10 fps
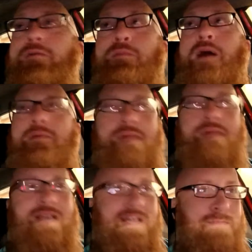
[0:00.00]
probably be to
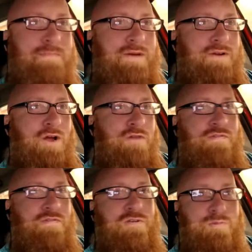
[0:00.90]
get a better car
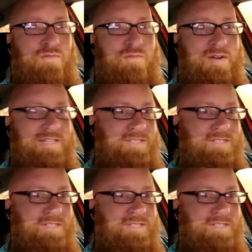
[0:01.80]
first before I get the